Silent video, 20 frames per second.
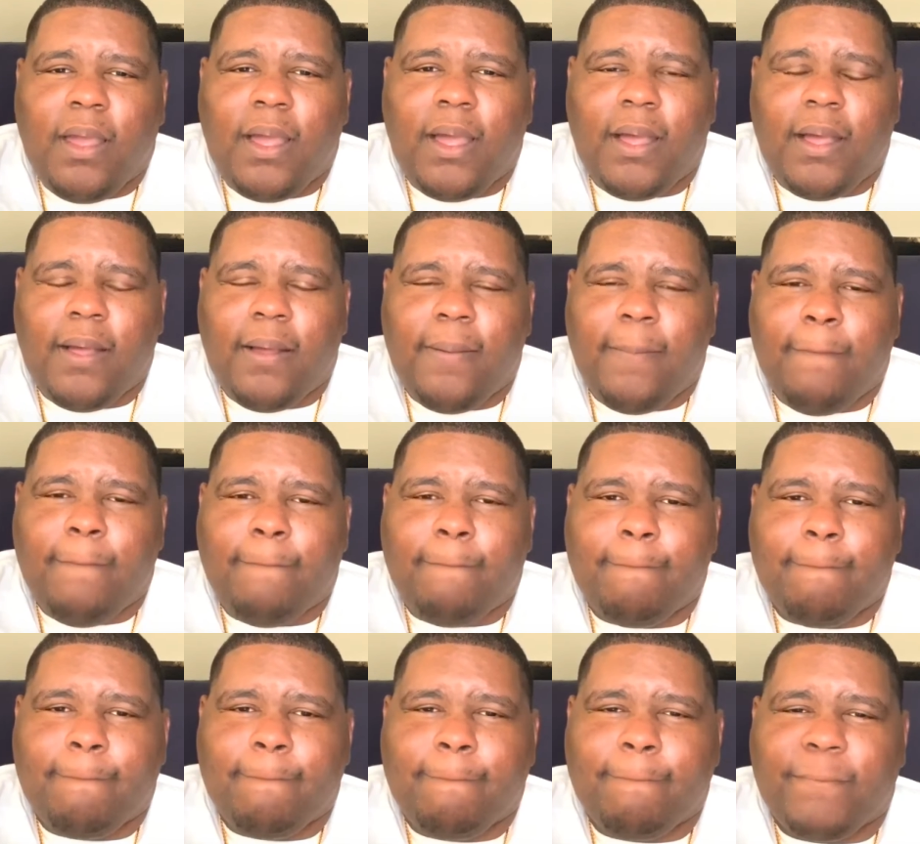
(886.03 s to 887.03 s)

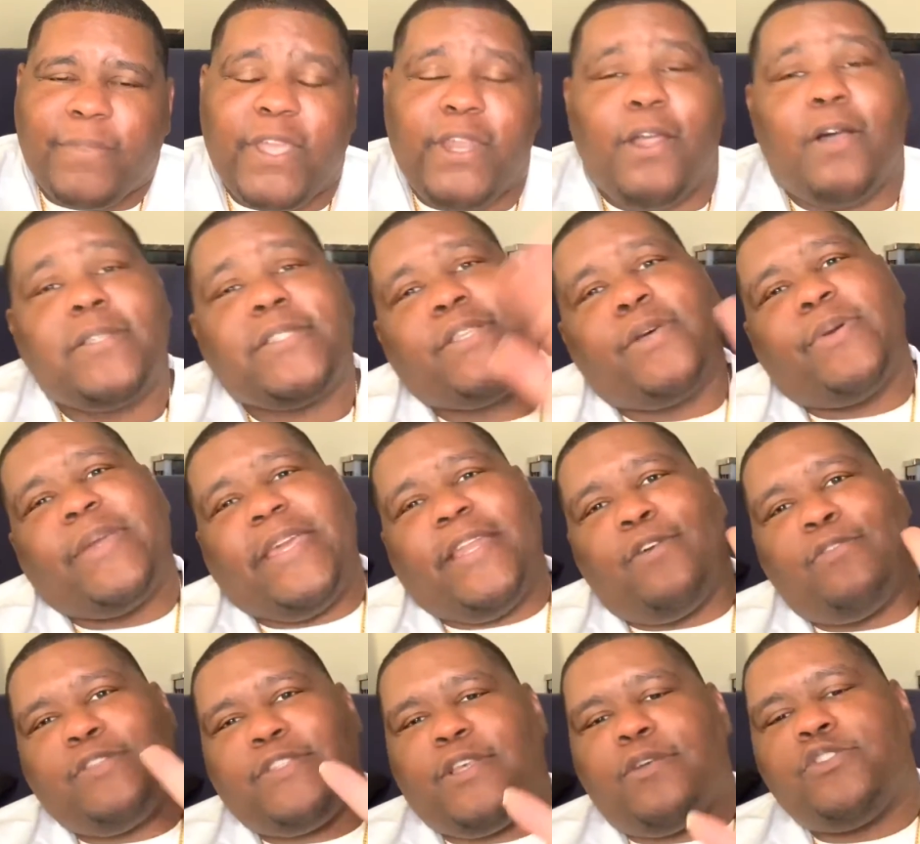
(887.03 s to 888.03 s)
And also get
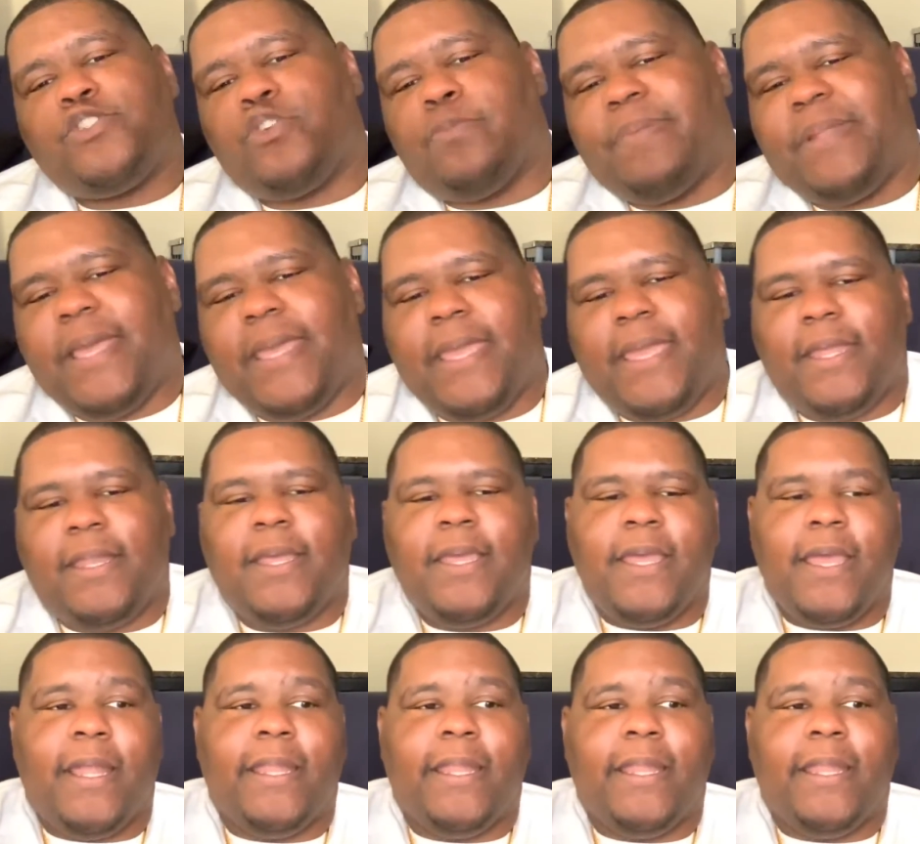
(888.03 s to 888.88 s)
on Social Blade.